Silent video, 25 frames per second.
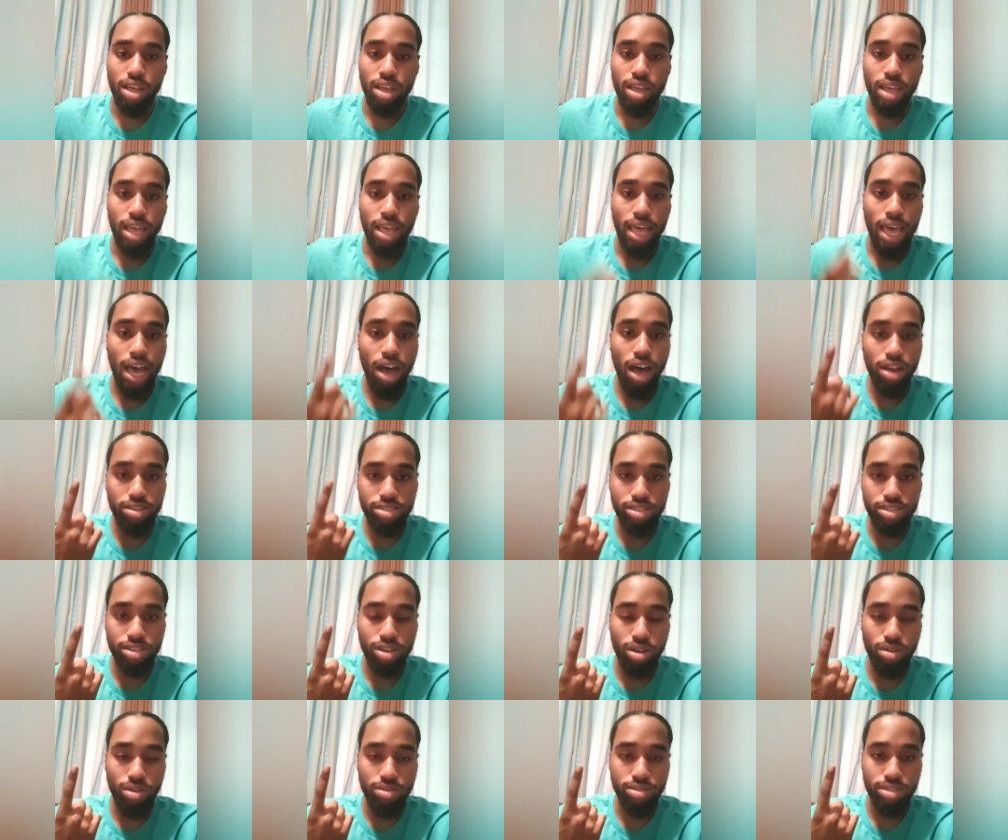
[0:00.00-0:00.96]
Housing
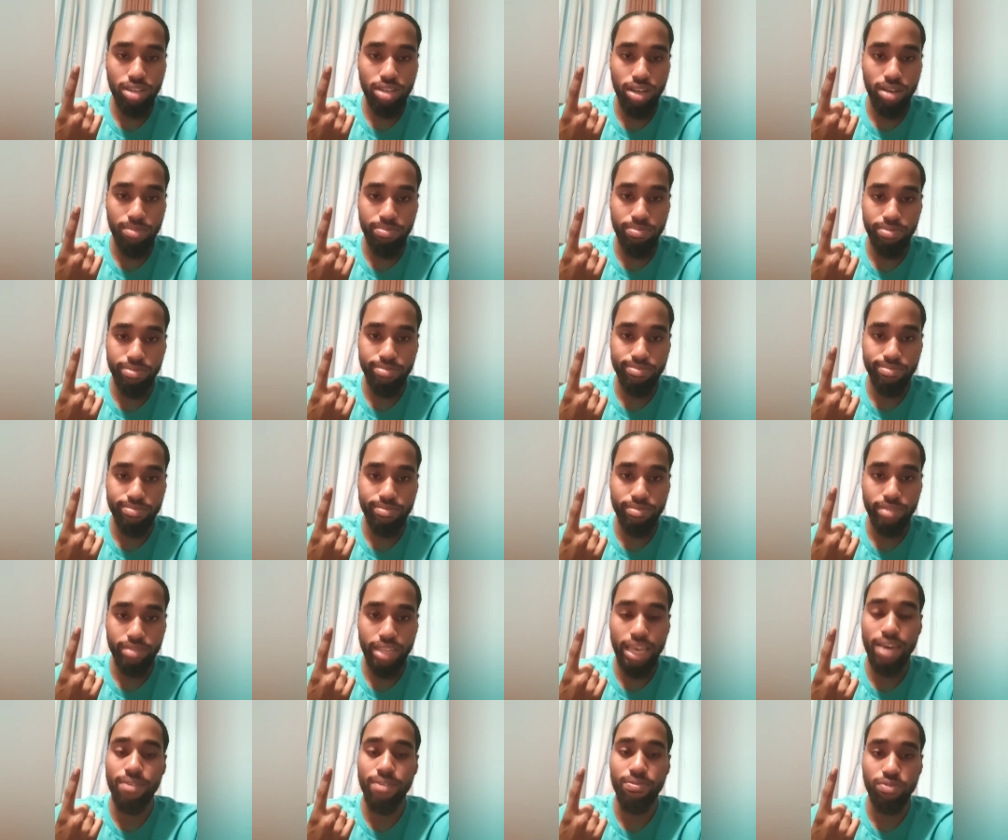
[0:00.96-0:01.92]
goes up
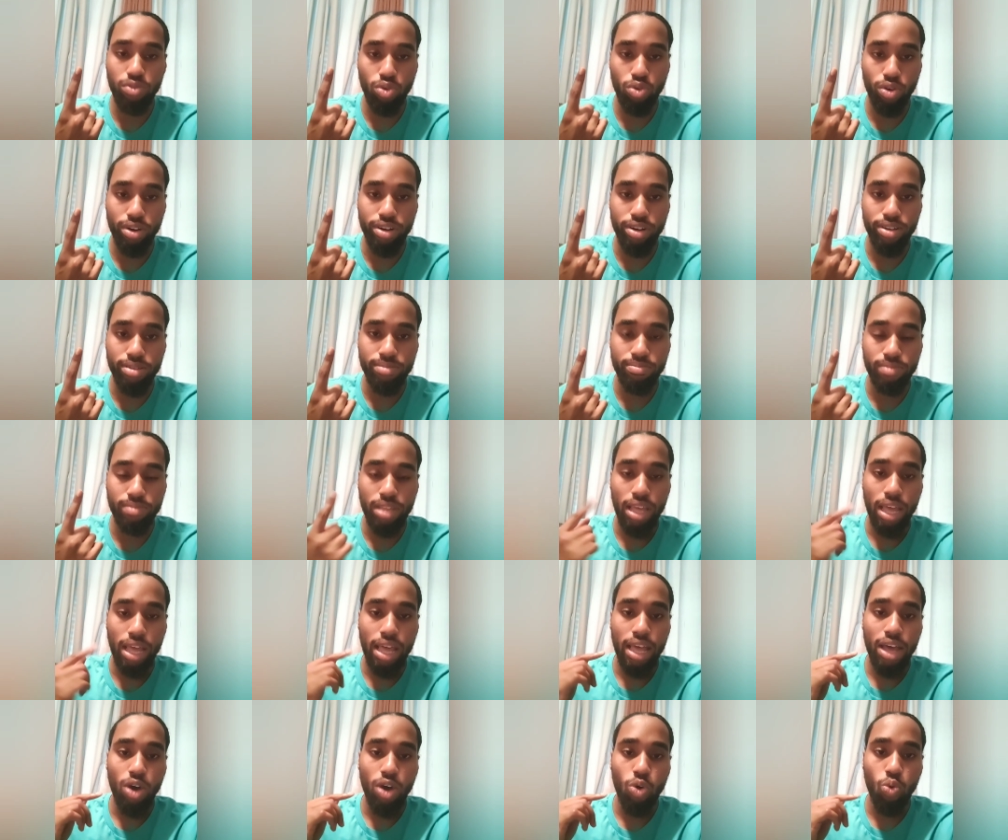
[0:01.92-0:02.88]
in Florida.
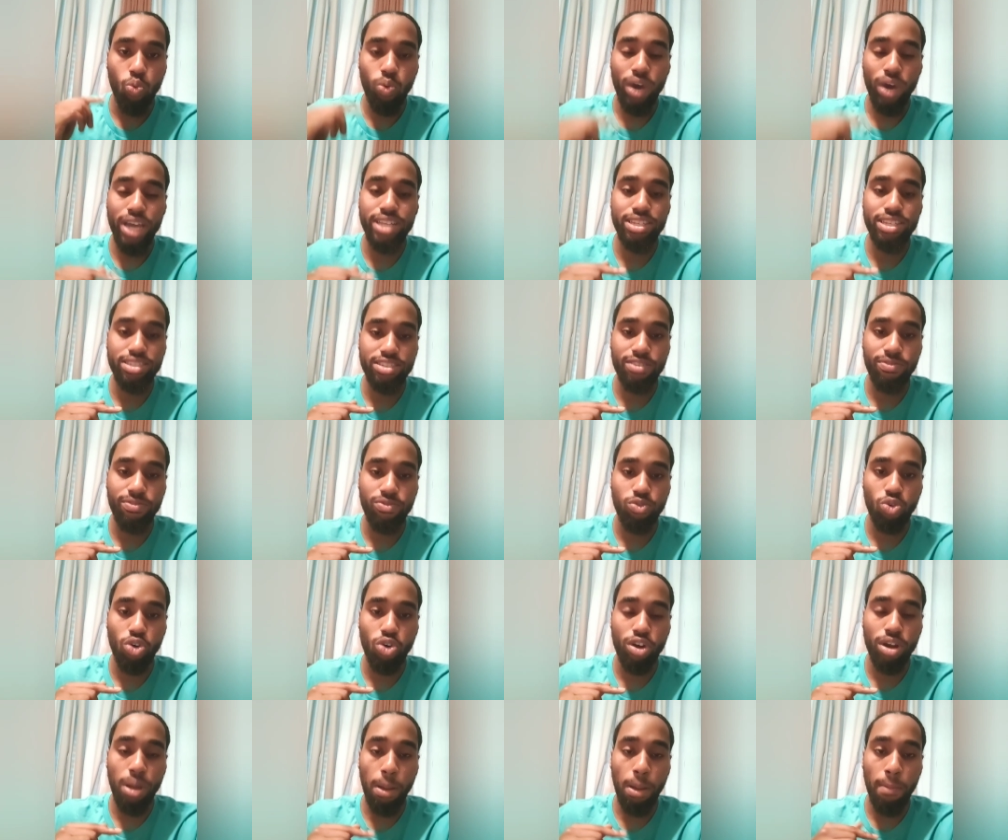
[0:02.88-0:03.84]
Wages in
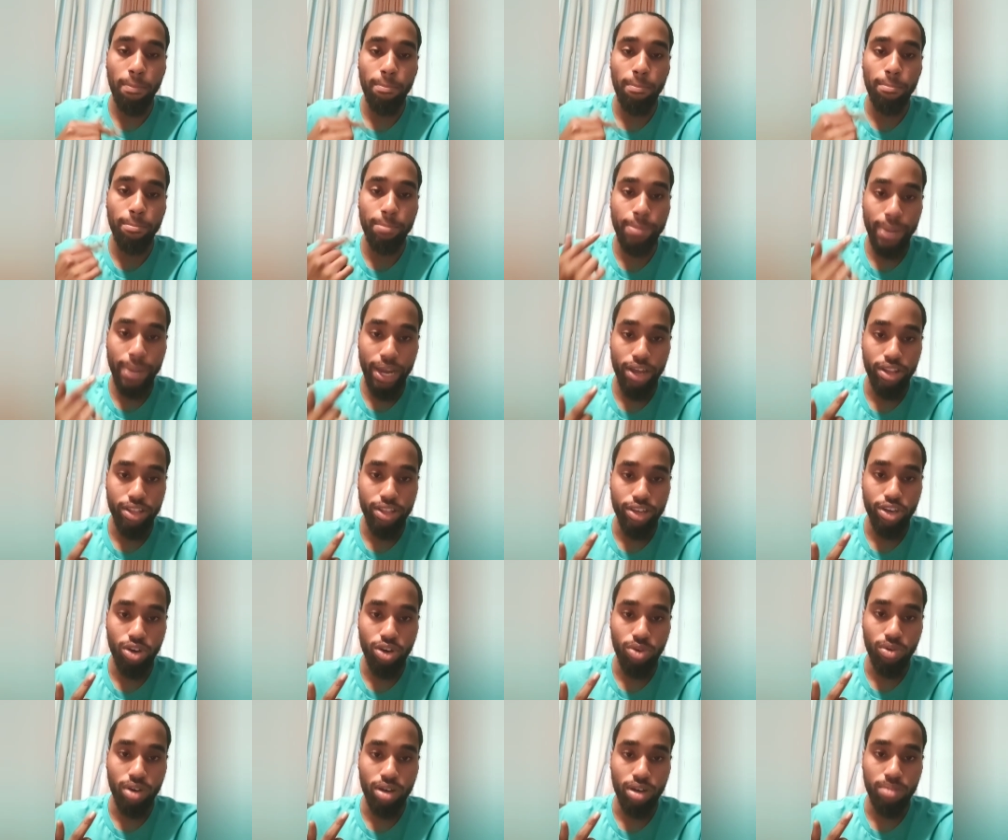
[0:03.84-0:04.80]
Florida barely
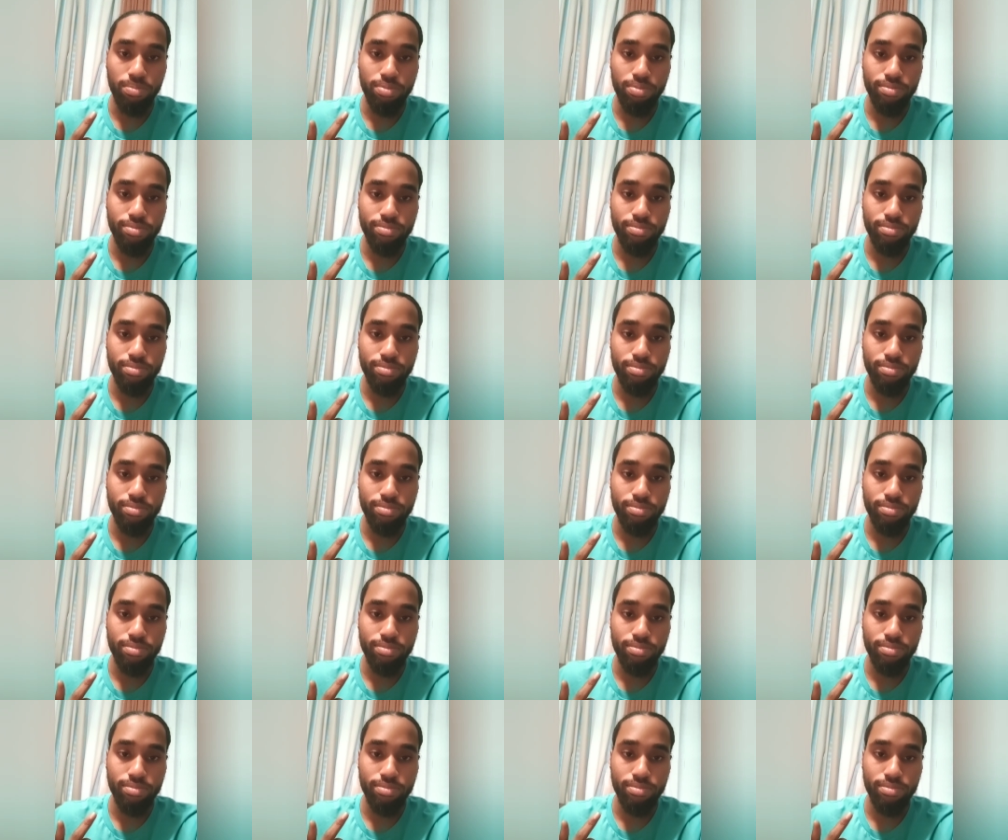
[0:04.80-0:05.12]
go up.